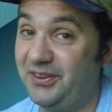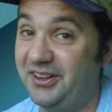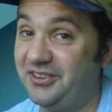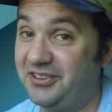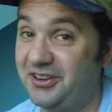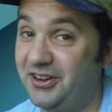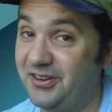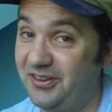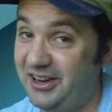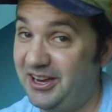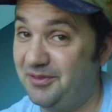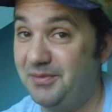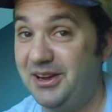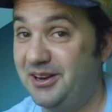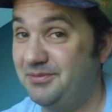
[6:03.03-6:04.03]
fans know
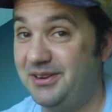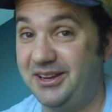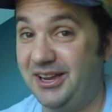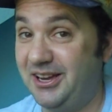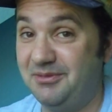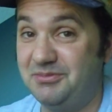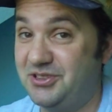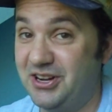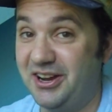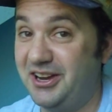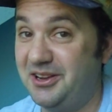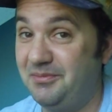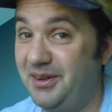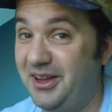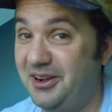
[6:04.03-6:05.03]
Ant-Man became
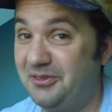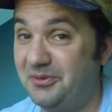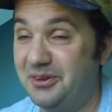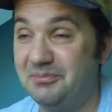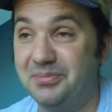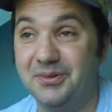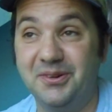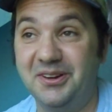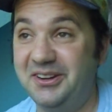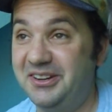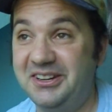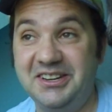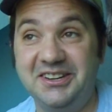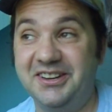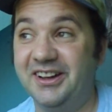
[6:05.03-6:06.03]
Giant Man at one point,
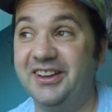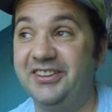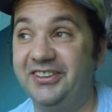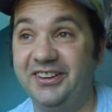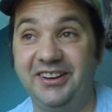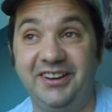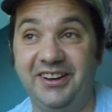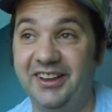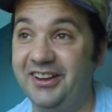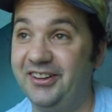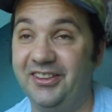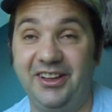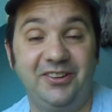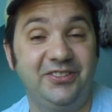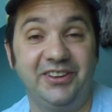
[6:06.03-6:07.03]
and he does it. And
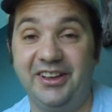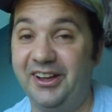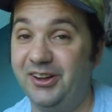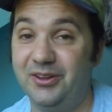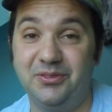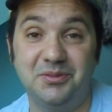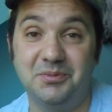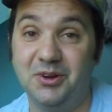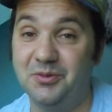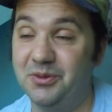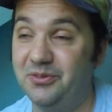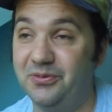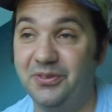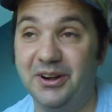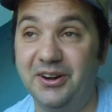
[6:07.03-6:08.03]
hell, that was a hell of a
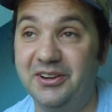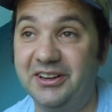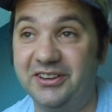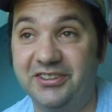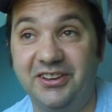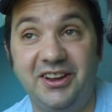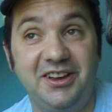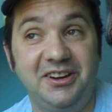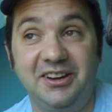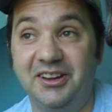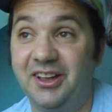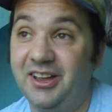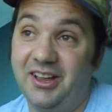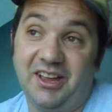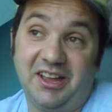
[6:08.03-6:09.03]
moment. Very exciting.
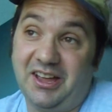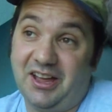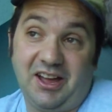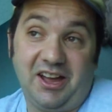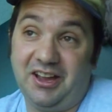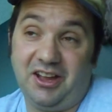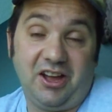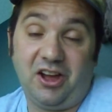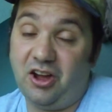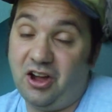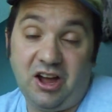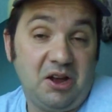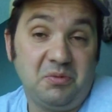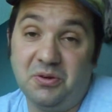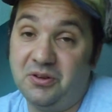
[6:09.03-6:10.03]

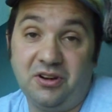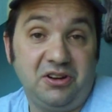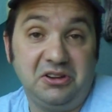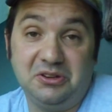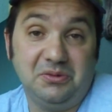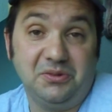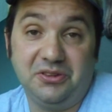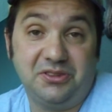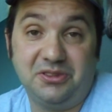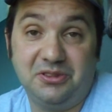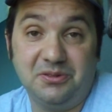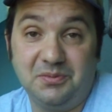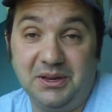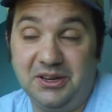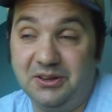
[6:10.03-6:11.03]
I won't argue with
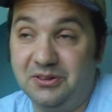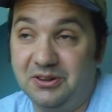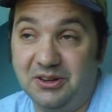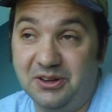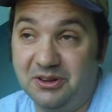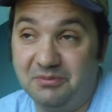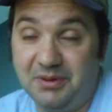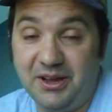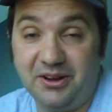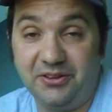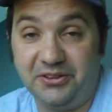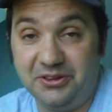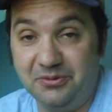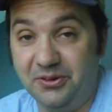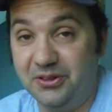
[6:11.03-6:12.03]
the main
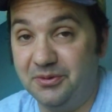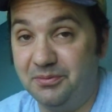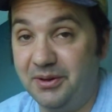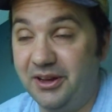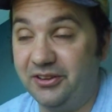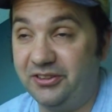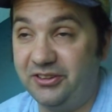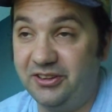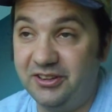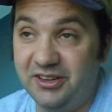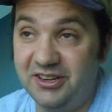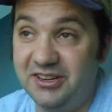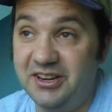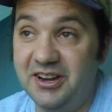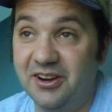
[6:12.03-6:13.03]
battle scene, one of the best
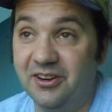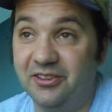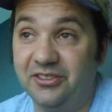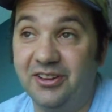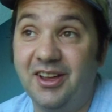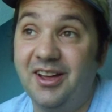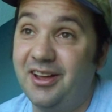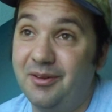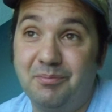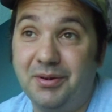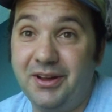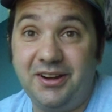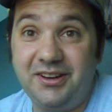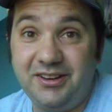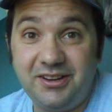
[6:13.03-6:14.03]
in years.
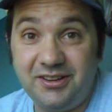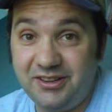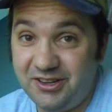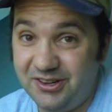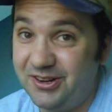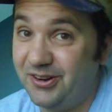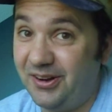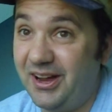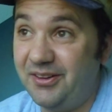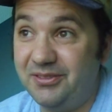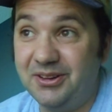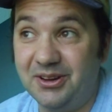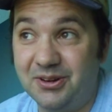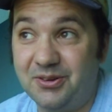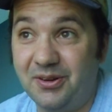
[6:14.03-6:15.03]
But
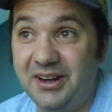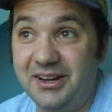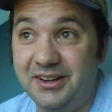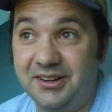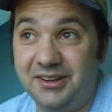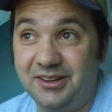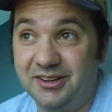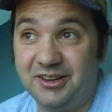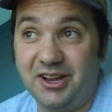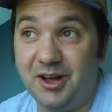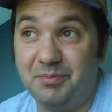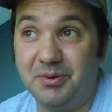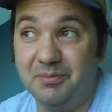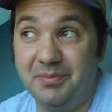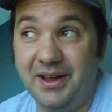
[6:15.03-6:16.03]
having a great
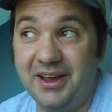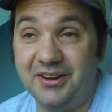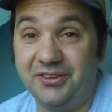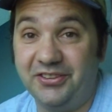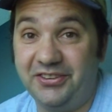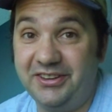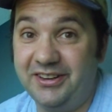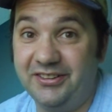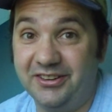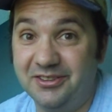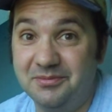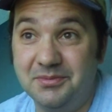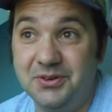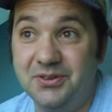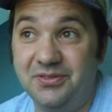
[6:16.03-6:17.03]
couple battle scenes in a
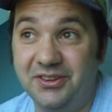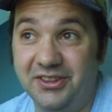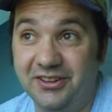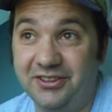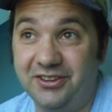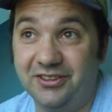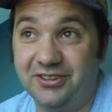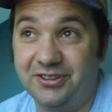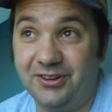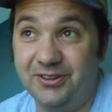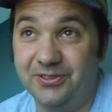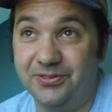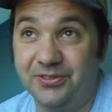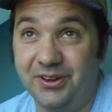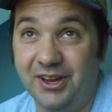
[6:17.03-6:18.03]
movie that's just sort
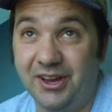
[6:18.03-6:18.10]
of